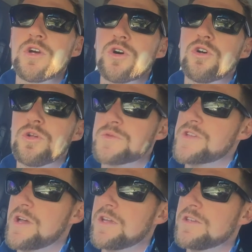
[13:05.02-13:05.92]
all I'm
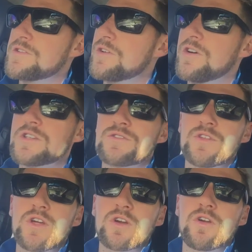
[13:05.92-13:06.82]
saying is, guys,
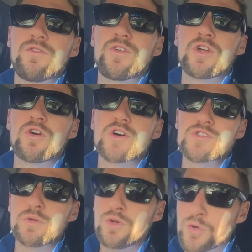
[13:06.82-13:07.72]
for the guys
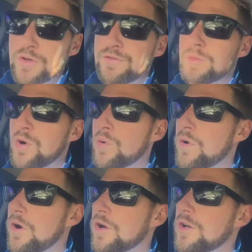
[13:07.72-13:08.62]
who are looking for more
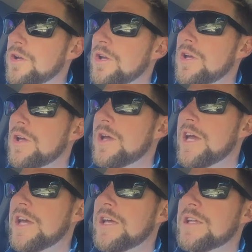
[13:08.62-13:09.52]
work,
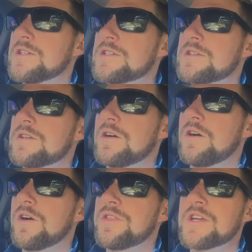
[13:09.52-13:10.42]
and
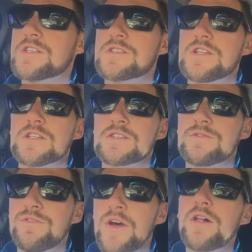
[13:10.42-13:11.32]
I think it's
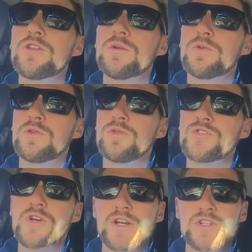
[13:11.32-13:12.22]
valuable
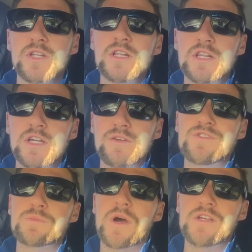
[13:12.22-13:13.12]
to actually leave
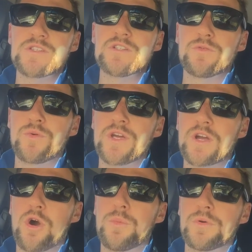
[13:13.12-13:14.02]
space in your
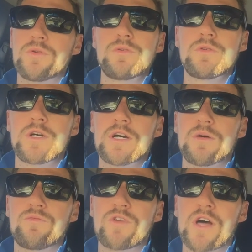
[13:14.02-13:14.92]
week open,
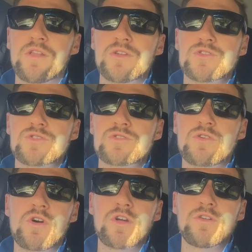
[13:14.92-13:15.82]
rather than
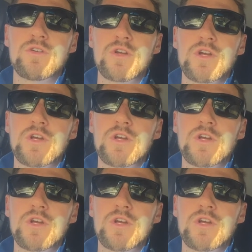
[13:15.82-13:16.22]
try and